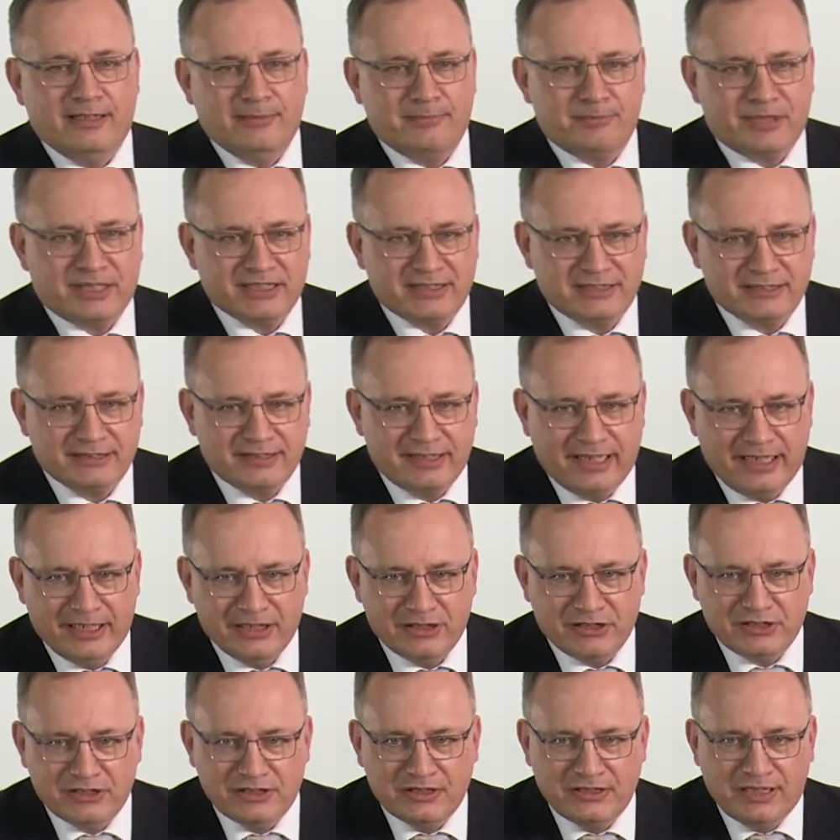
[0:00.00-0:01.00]

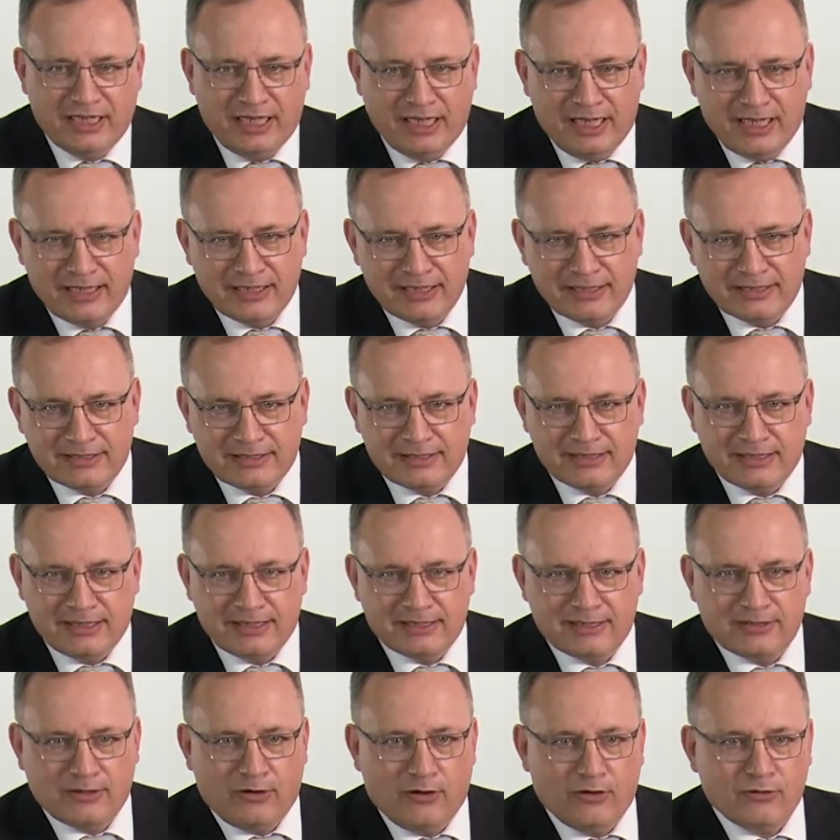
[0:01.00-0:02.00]
presentation, and
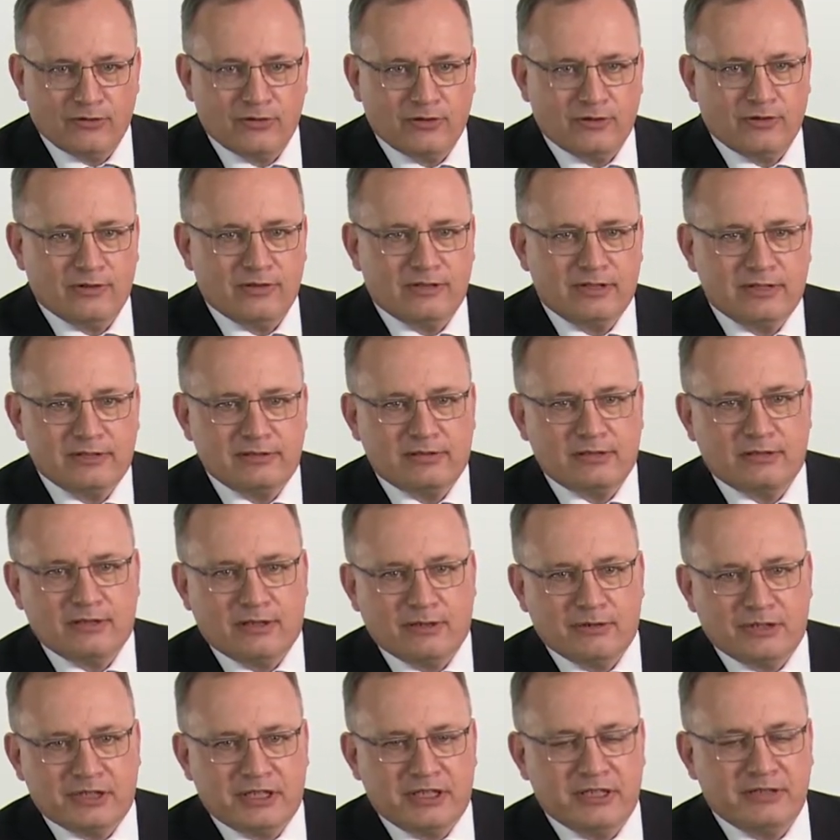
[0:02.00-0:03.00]
it's also a little
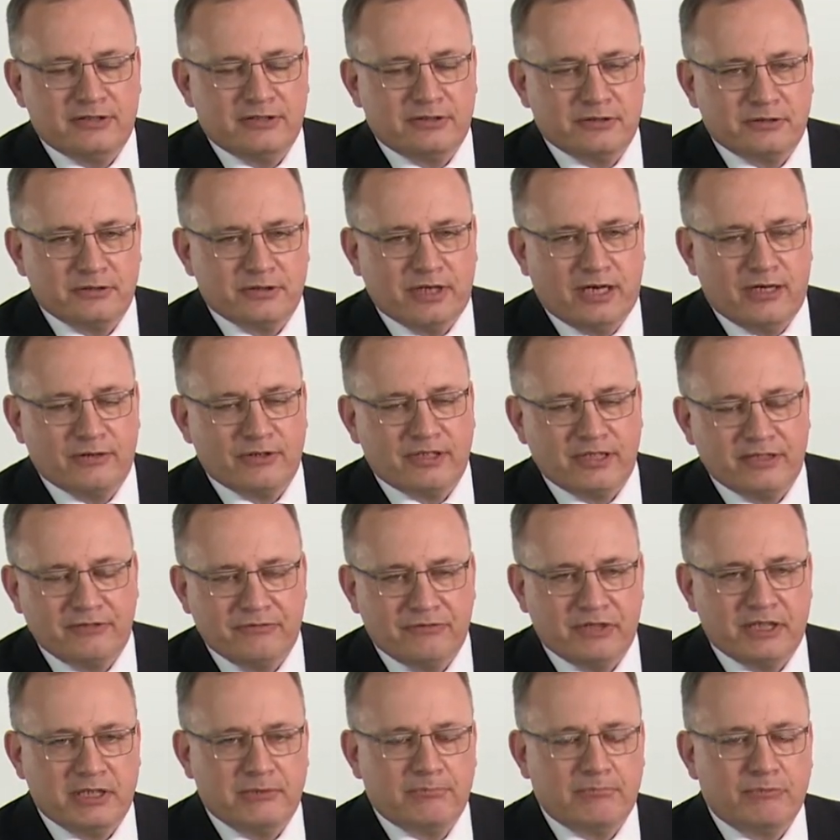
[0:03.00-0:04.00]
going into how can
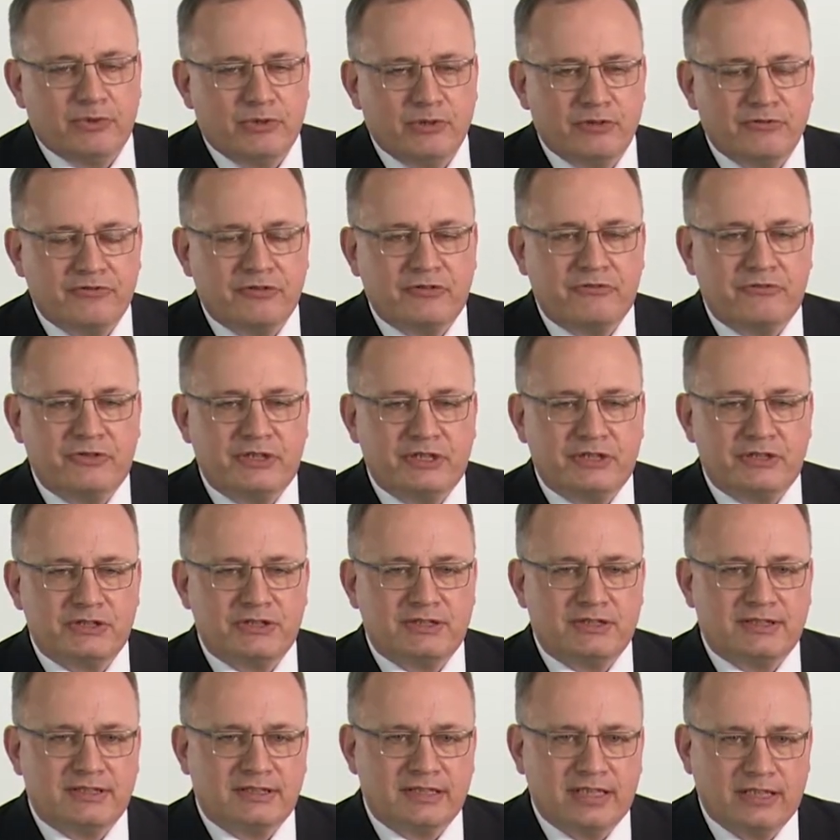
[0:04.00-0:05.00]
we improve
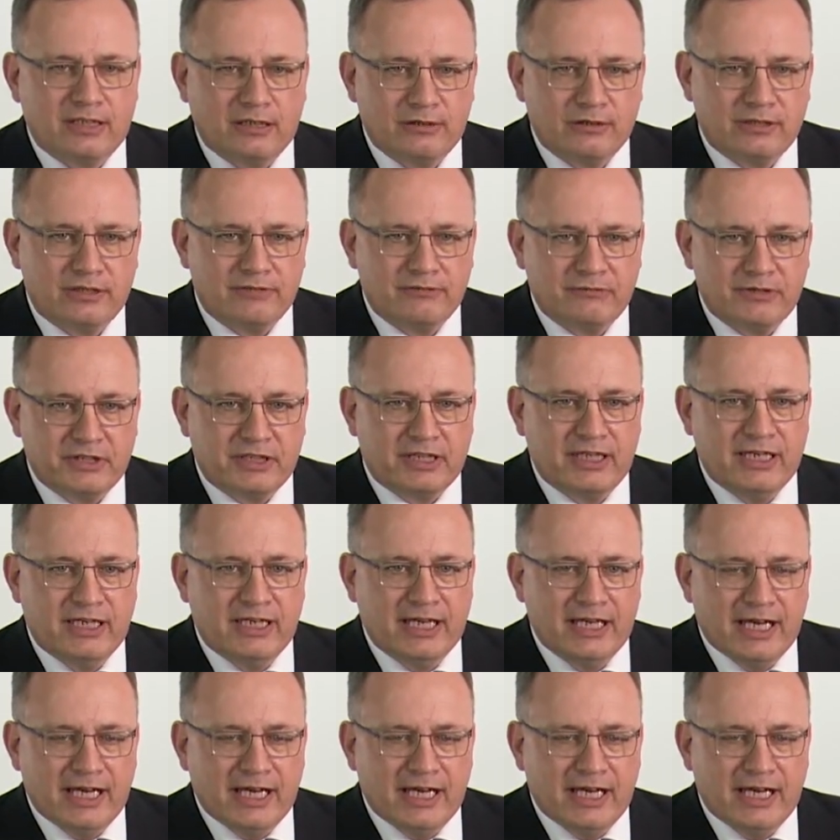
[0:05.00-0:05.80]
efficiency, how can we